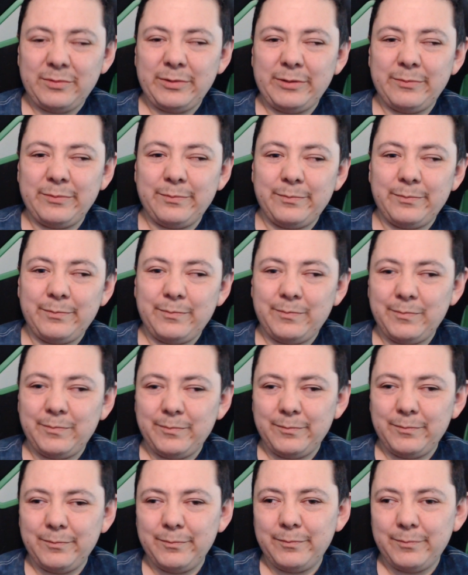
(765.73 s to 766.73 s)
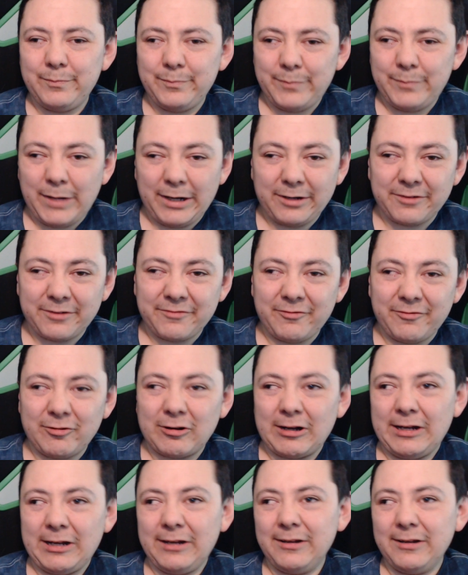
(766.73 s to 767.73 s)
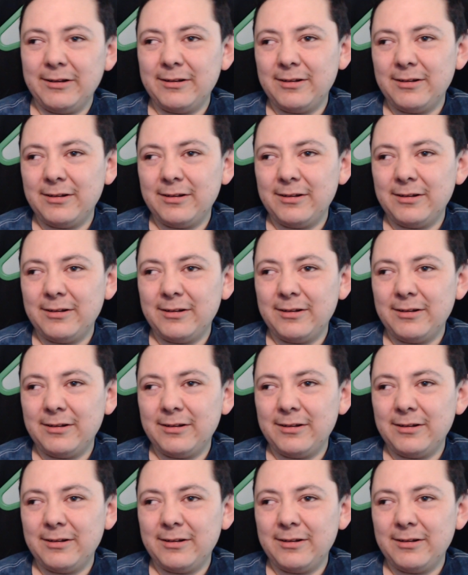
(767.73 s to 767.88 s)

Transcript: be better for it.